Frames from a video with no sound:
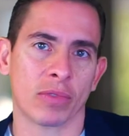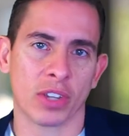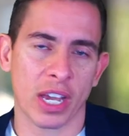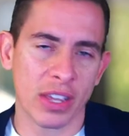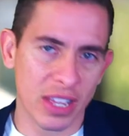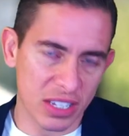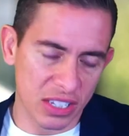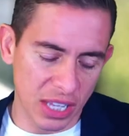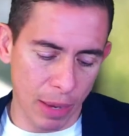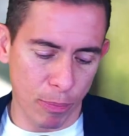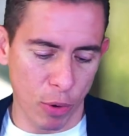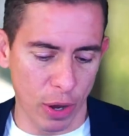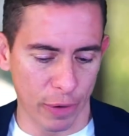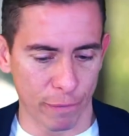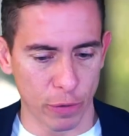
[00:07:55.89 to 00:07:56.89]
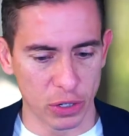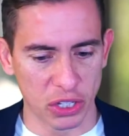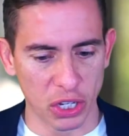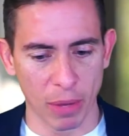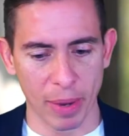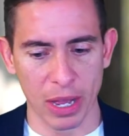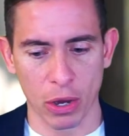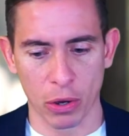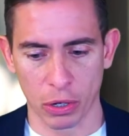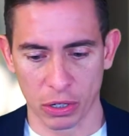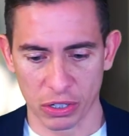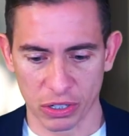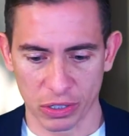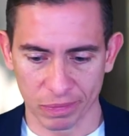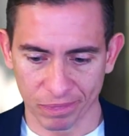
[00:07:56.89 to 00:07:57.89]
Okay, that's step one, for sale by
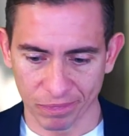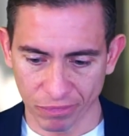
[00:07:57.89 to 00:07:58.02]
owners.